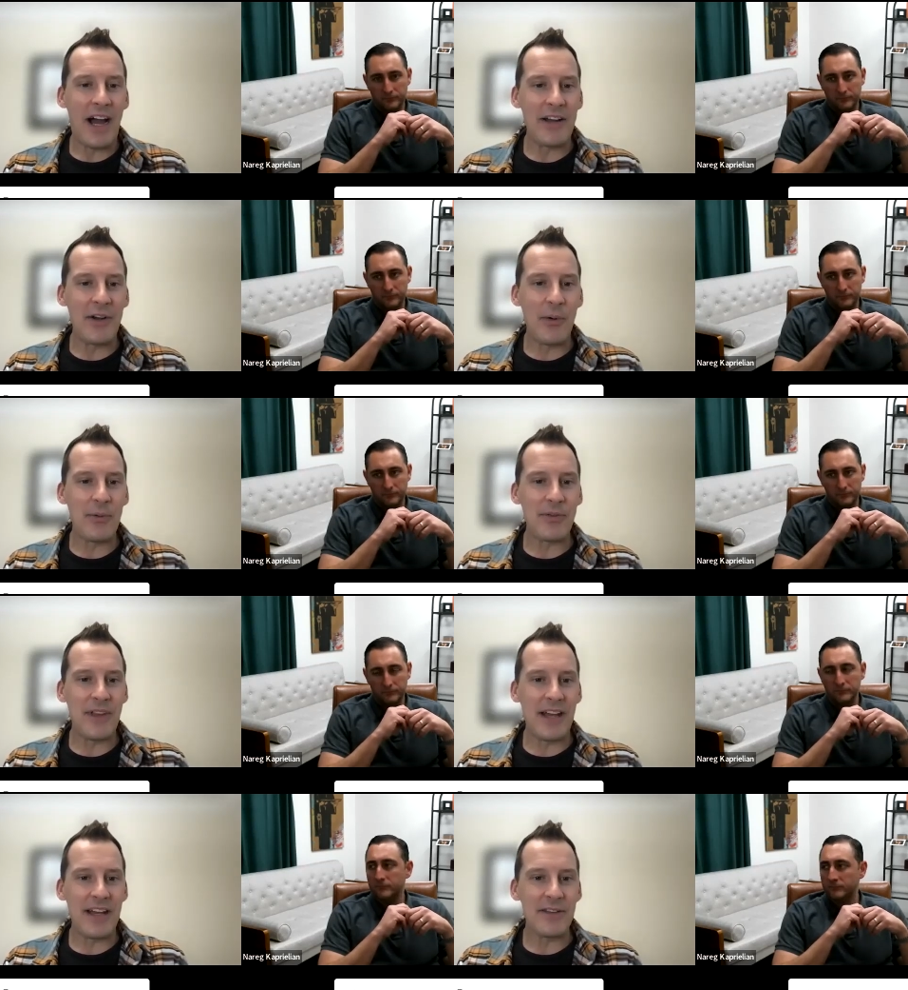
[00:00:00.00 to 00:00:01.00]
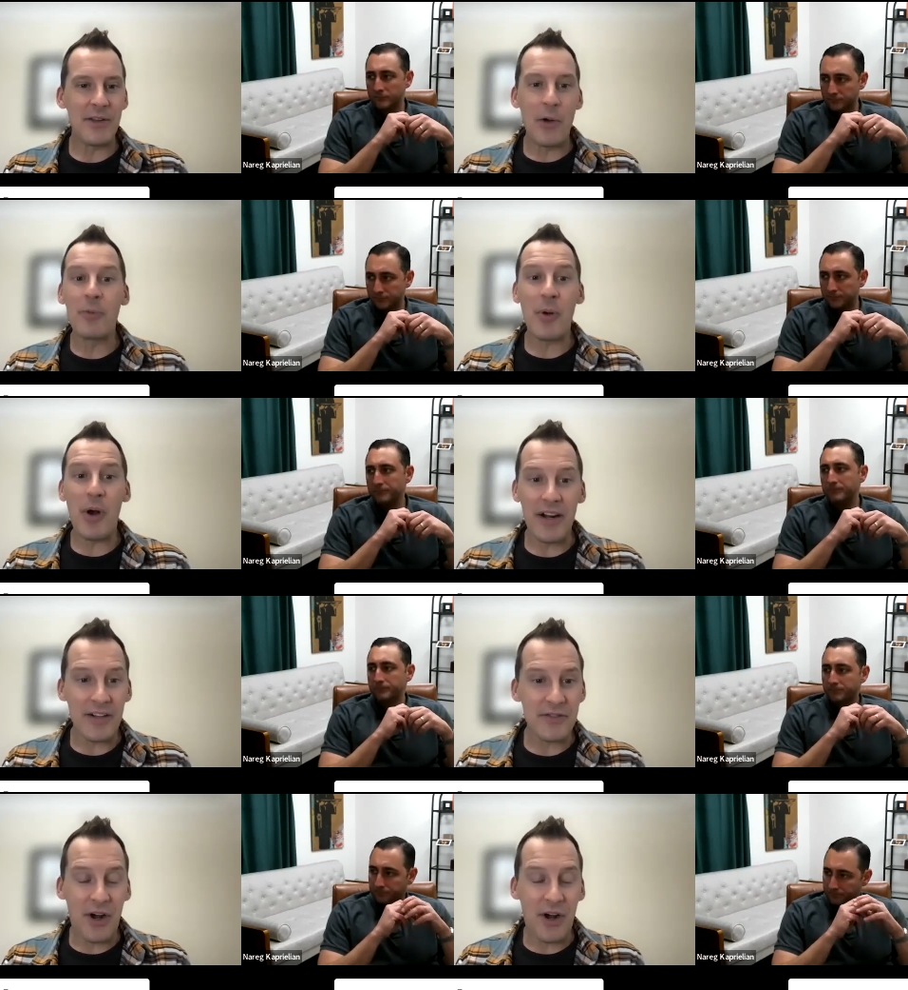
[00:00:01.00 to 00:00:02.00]
Speaker 1: I know that loan
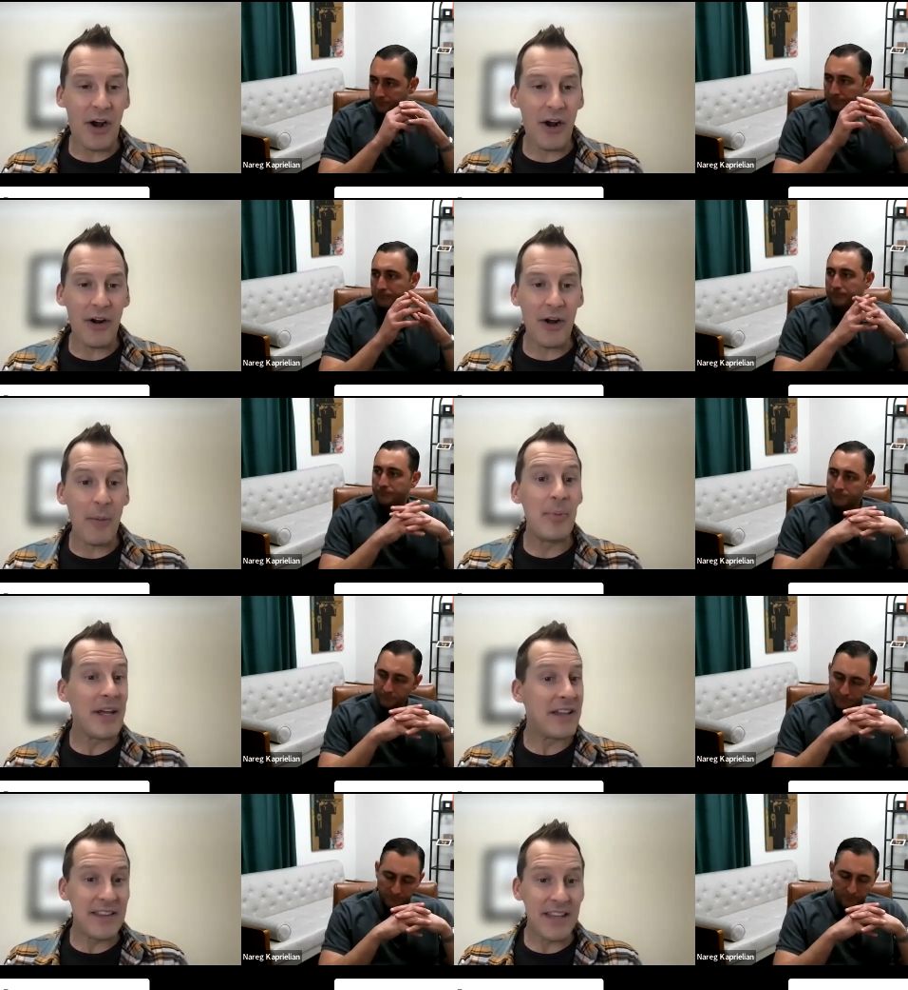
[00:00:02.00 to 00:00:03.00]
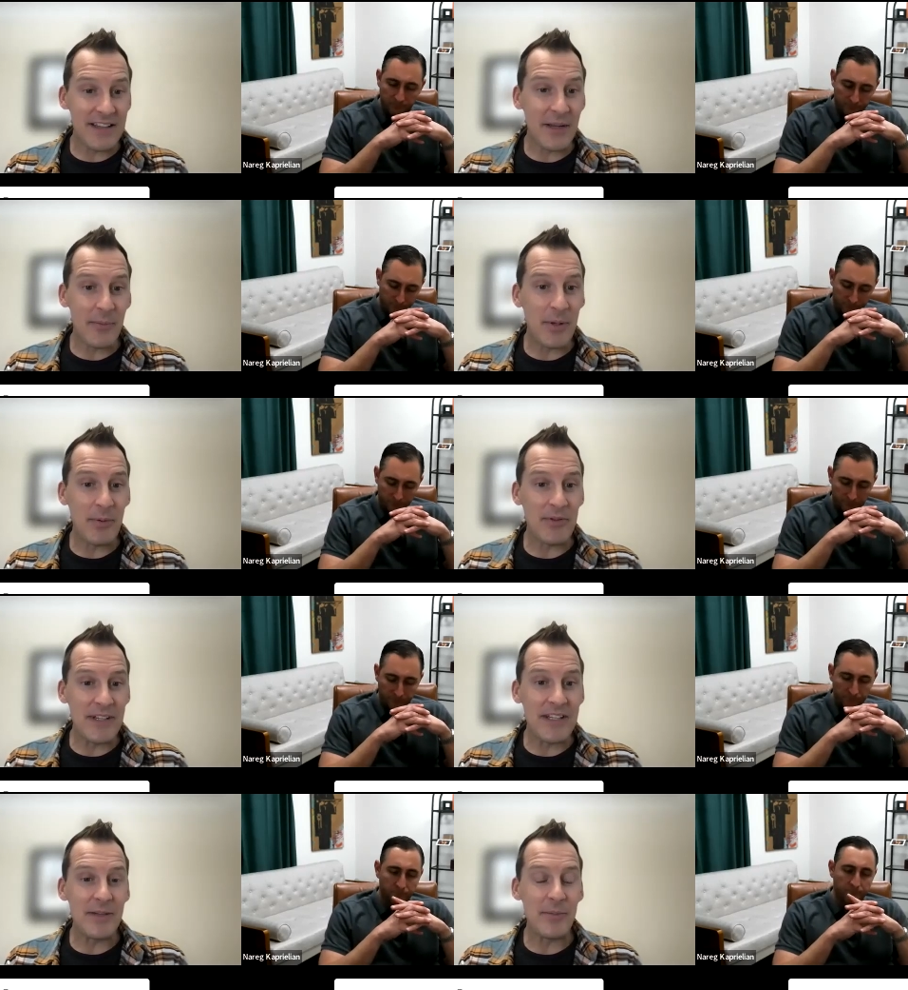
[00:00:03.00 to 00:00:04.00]
products are a big thing that people
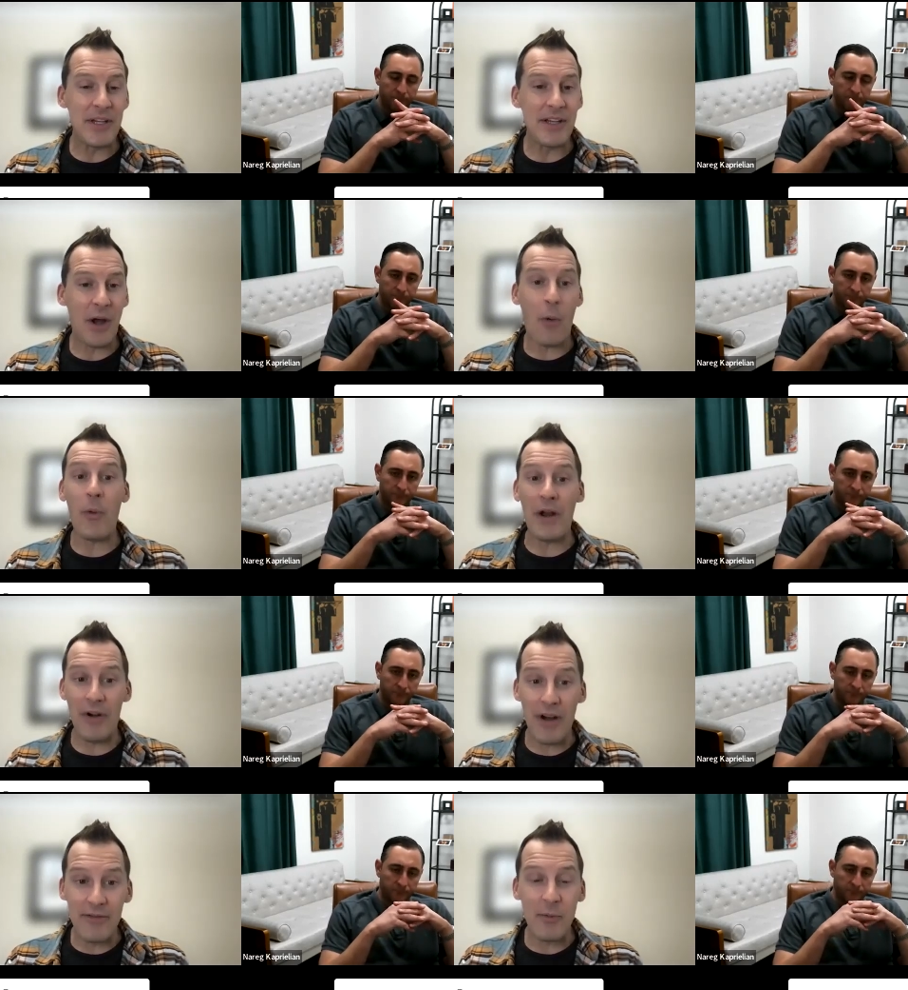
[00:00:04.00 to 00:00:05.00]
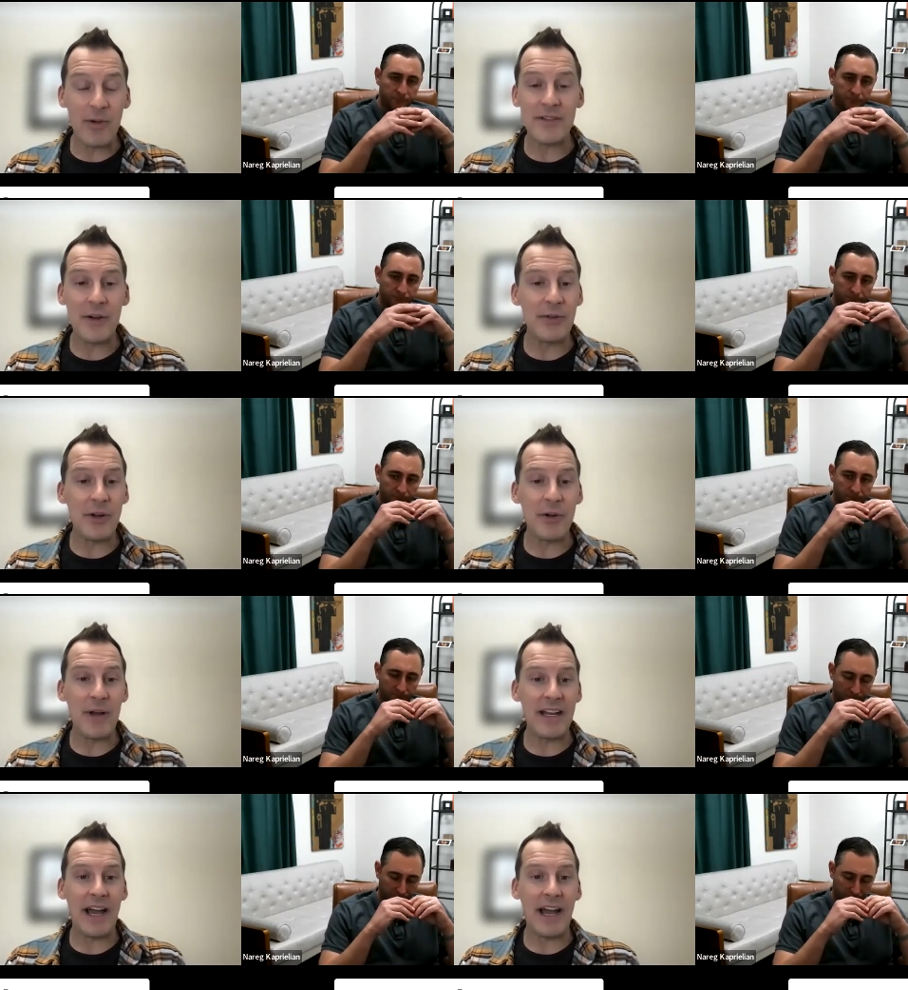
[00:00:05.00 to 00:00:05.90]
need to be aware of and what's out there right